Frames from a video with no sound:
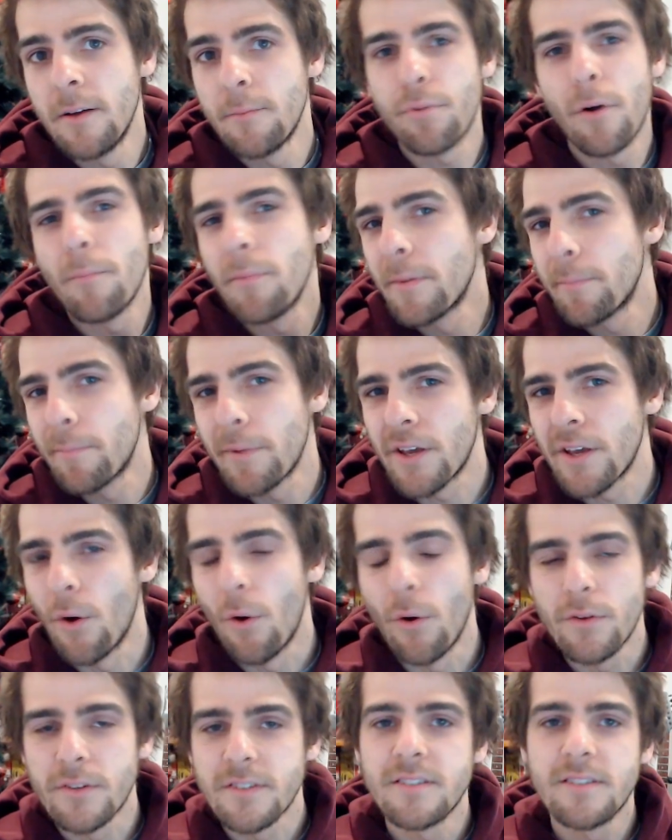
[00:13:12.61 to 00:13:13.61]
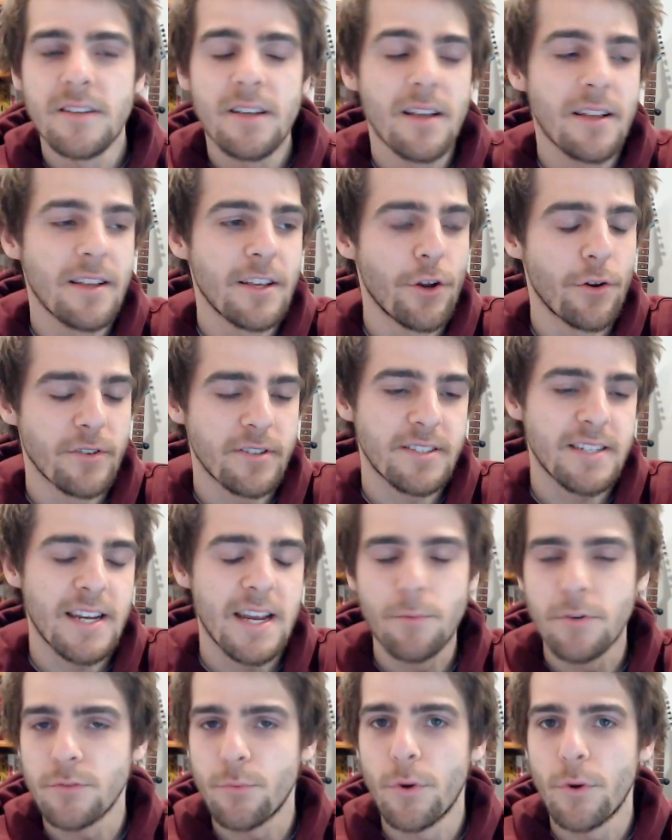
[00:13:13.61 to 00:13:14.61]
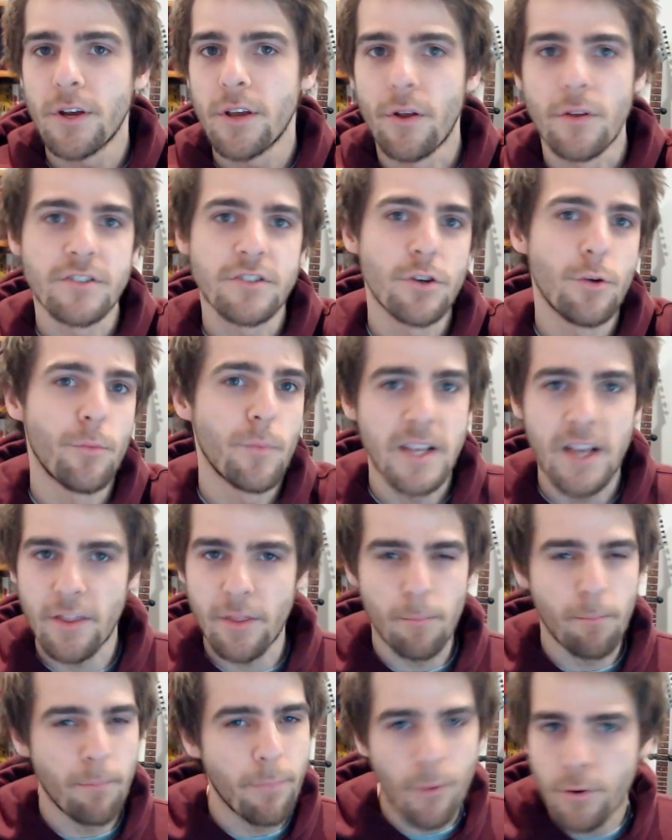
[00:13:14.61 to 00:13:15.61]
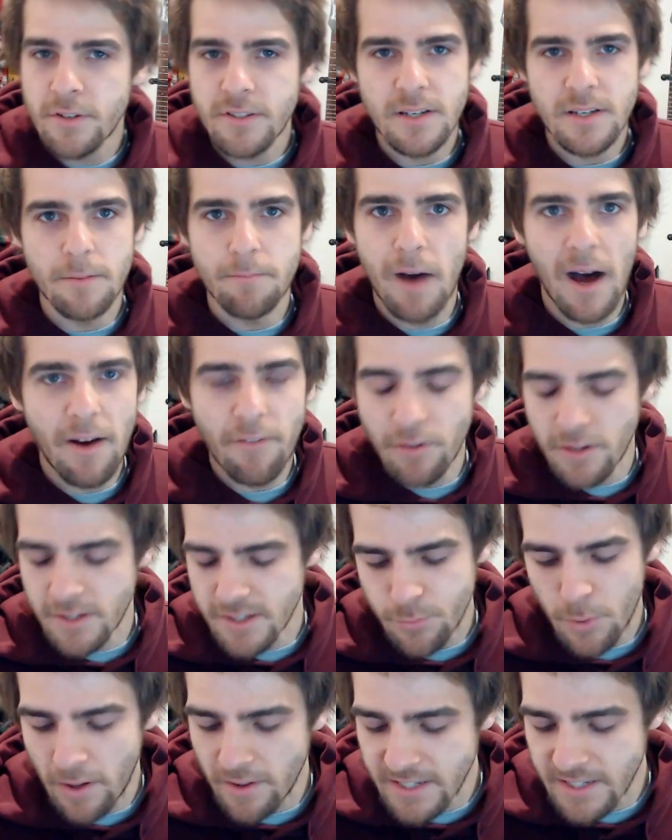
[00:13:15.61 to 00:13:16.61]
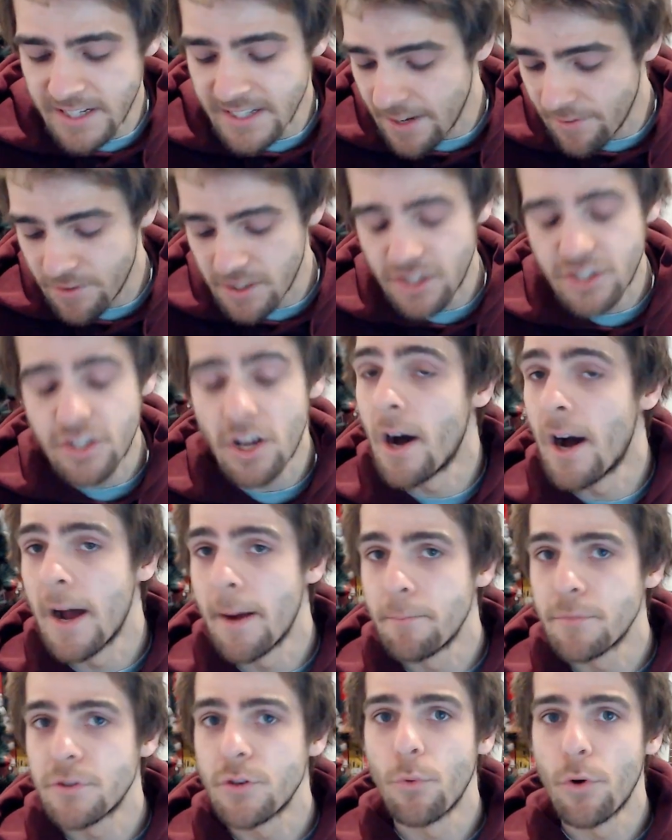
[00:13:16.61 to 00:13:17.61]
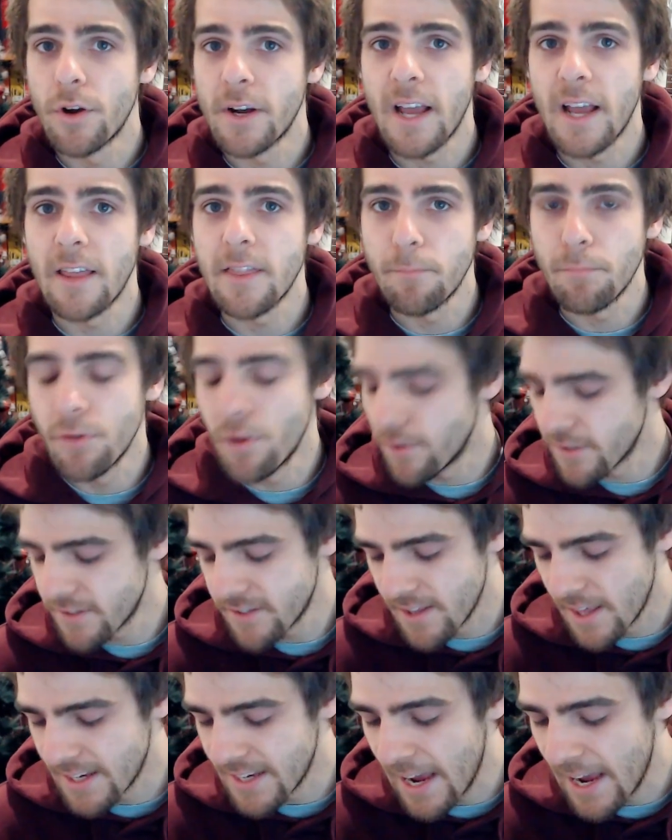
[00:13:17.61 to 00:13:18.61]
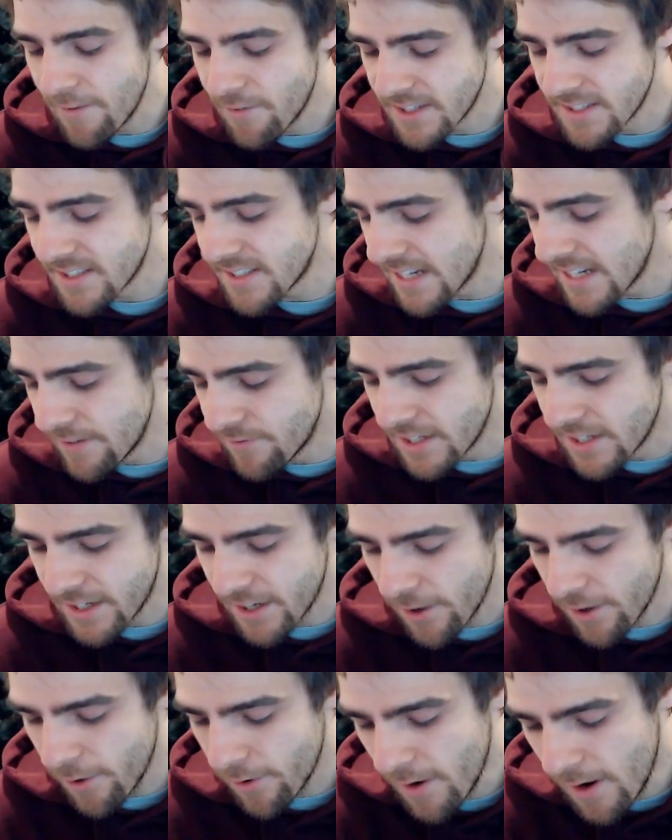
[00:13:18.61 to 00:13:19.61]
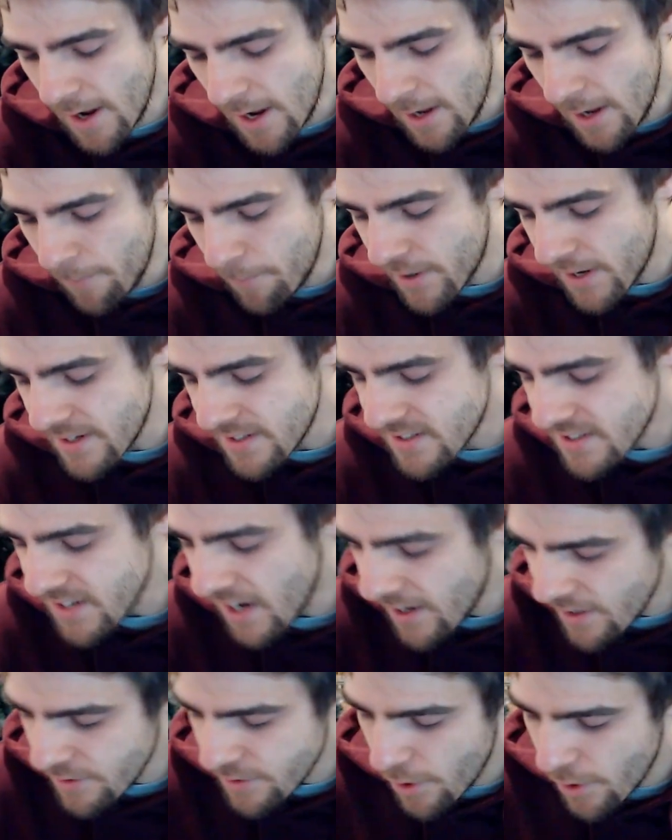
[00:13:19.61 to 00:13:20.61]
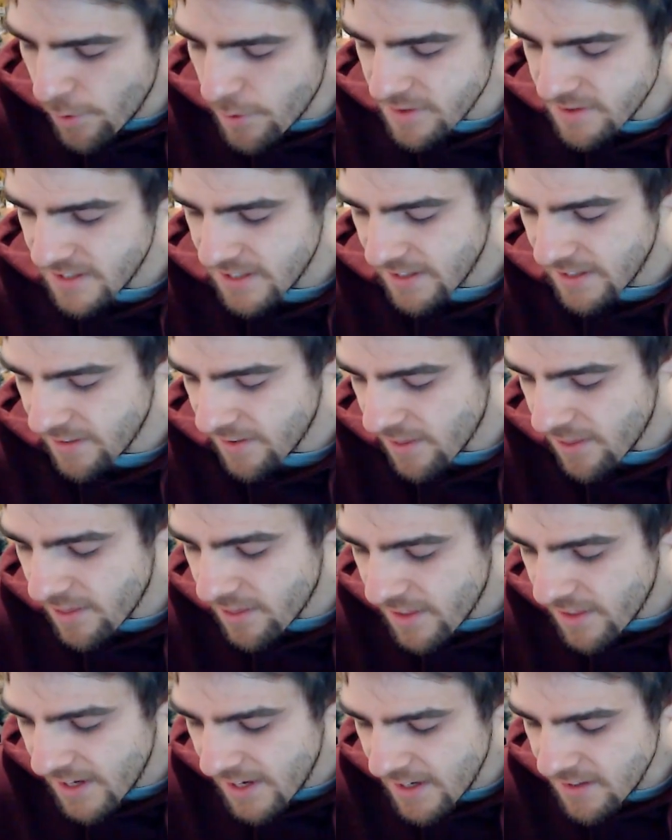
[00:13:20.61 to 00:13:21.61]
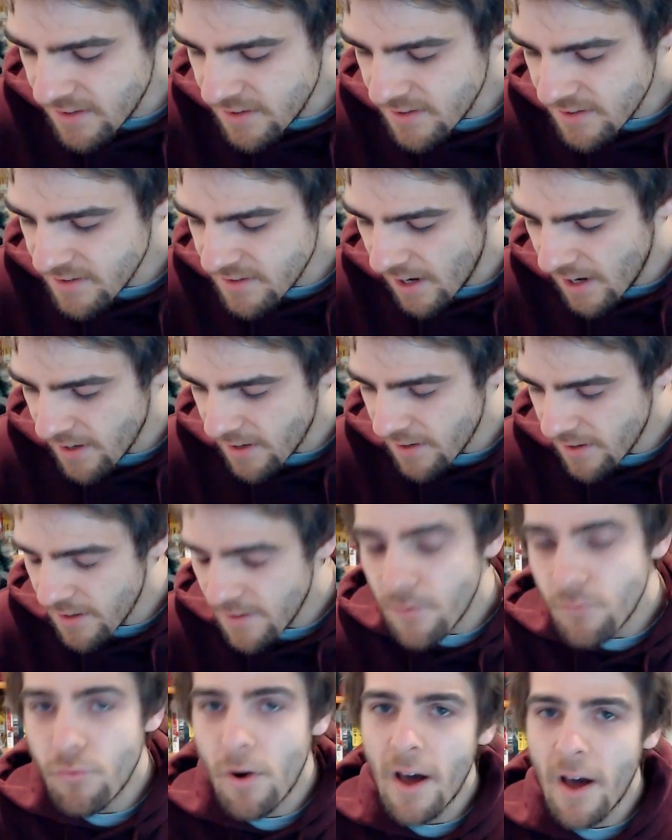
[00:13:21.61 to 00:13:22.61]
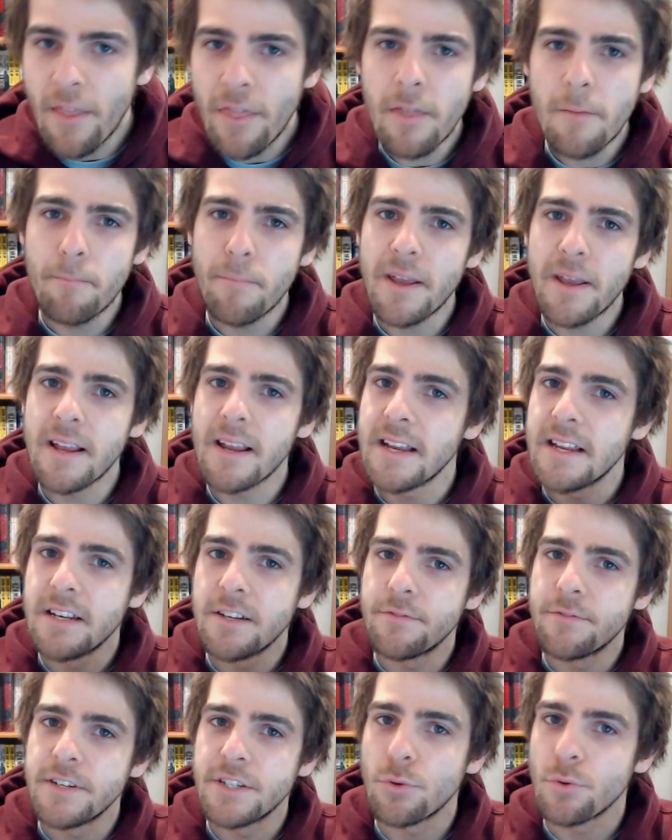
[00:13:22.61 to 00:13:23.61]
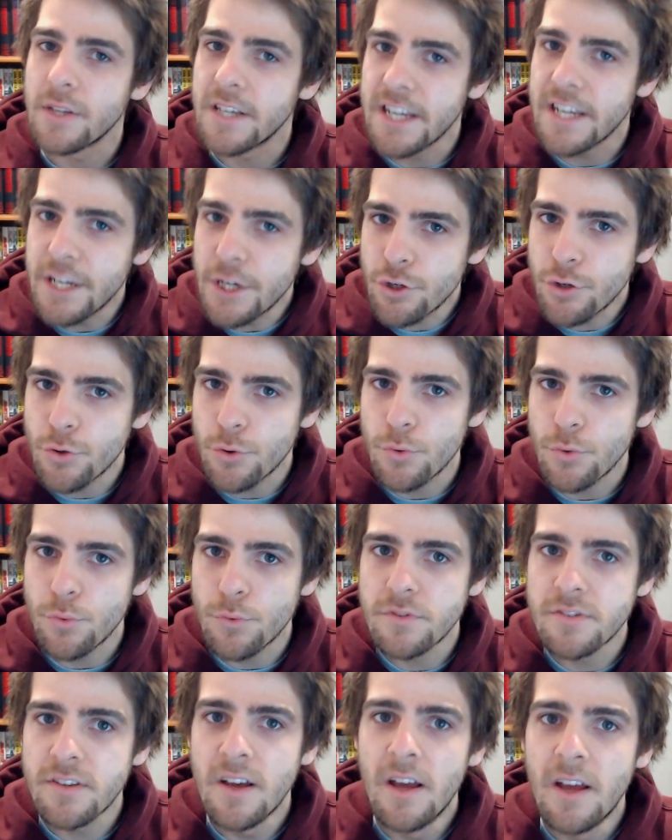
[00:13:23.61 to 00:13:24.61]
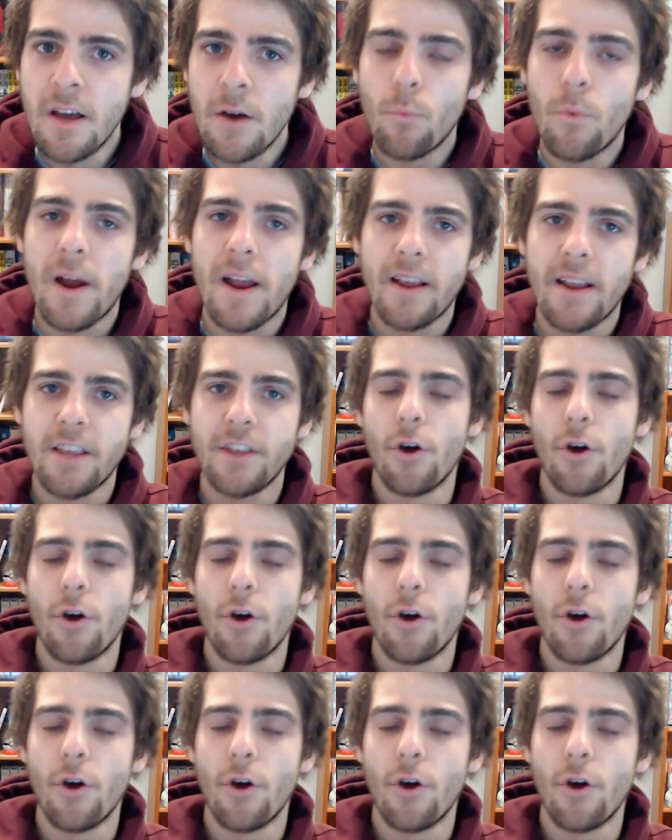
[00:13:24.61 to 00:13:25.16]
Probably because, Stan was working on so many other books at Marvel as well. He didn't have the time to work out the plot, so they gave it to Steve Ditko. But I started noticing that these started, rather than being individual issues where,